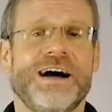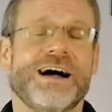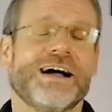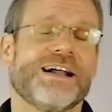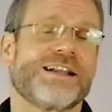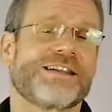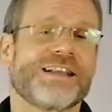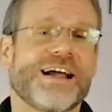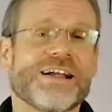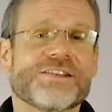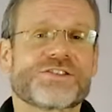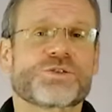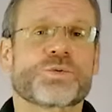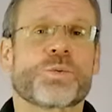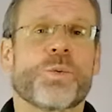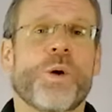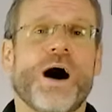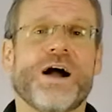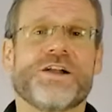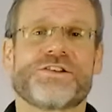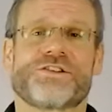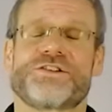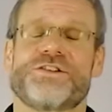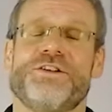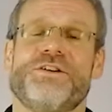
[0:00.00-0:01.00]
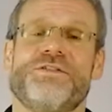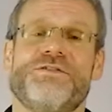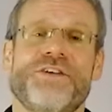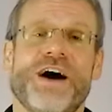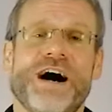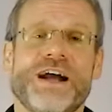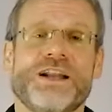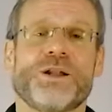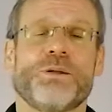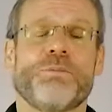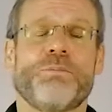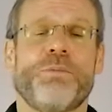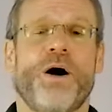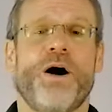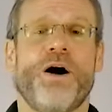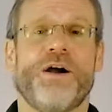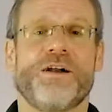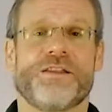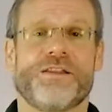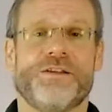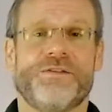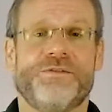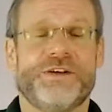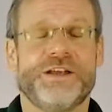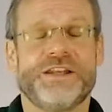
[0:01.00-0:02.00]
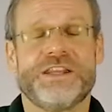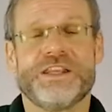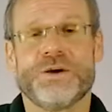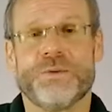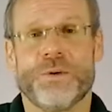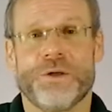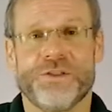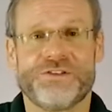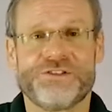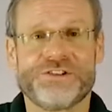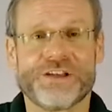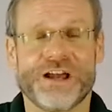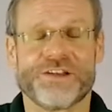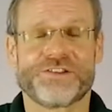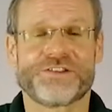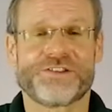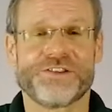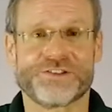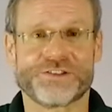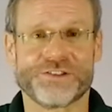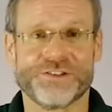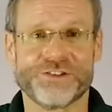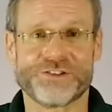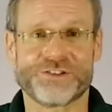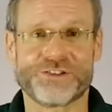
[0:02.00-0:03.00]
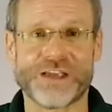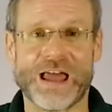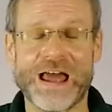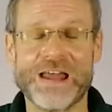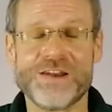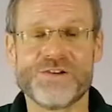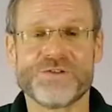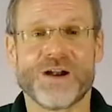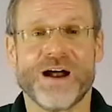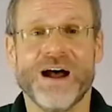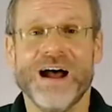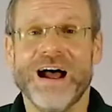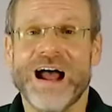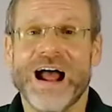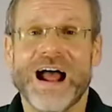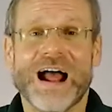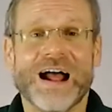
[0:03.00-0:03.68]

Let's watch the final part of the video with Justice and Sandra